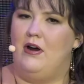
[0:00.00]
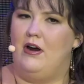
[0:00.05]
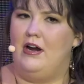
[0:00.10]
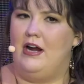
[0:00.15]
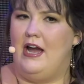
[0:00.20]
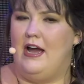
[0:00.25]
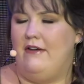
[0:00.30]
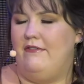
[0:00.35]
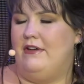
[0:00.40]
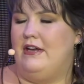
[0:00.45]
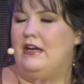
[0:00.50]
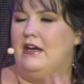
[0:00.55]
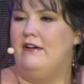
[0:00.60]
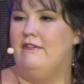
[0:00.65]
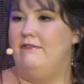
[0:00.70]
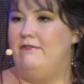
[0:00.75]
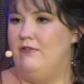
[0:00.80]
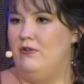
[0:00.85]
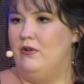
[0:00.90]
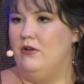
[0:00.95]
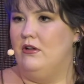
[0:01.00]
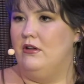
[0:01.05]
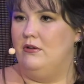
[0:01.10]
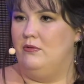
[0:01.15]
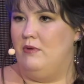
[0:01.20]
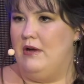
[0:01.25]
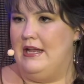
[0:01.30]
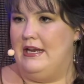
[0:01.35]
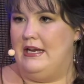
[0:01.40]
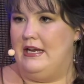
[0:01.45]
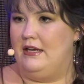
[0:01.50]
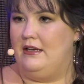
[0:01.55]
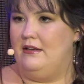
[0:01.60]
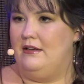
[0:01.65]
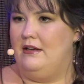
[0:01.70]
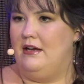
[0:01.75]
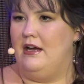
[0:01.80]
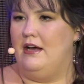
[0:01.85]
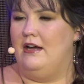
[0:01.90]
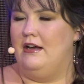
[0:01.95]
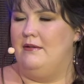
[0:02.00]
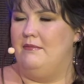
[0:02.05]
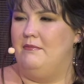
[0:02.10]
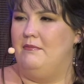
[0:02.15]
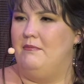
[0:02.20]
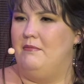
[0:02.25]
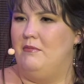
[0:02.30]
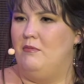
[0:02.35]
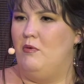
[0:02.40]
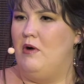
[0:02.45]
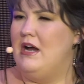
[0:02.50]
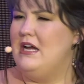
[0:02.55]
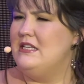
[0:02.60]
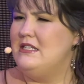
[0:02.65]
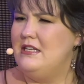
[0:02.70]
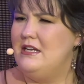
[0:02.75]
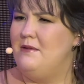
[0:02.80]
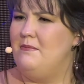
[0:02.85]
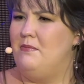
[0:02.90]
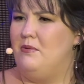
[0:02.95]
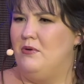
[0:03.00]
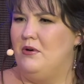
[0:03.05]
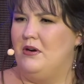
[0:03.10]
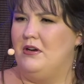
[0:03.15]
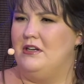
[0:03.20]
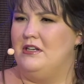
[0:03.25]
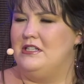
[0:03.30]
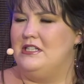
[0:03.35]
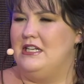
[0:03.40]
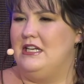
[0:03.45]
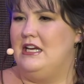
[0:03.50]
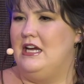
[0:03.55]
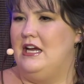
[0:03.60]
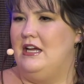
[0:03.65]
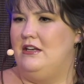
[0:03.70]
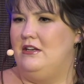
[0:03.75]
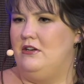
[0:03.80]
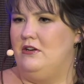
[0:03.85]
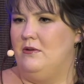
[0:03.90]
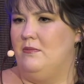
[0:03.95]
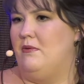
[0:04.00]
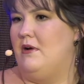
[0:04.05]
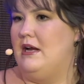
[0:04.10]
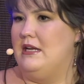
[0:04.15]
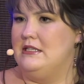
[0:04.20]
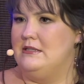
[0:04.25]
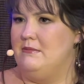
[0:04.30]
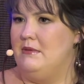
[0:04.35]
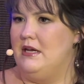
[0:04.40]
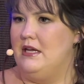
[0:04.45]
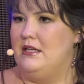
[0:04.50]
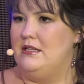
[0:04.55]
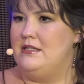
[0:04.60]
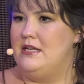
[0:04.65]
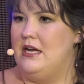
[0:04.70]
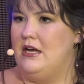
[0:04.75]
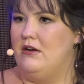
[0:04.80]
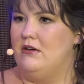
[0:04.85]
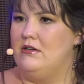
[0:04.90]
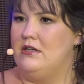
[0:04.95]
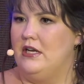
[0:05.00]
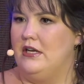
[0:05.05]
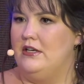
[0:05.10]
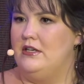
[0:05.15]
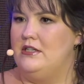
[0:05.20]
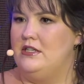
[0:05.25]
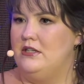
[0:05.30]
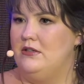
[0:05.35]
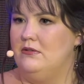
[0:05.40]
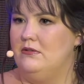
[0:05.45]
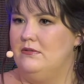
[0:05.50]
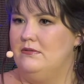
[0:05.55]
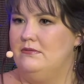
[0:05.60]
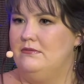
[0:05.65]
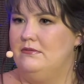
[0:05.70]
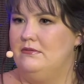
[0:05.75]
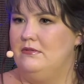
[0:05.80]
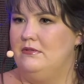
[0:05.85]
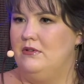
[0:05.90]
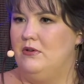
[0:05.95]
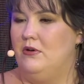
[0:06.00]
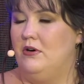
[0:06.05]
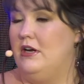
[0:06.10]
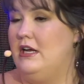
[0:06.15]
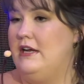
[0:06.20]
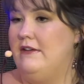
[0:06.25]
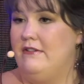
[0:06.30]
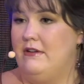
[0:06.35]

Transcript: having a full wedding, why is it important to get your bridesmaids' hair done too? Or even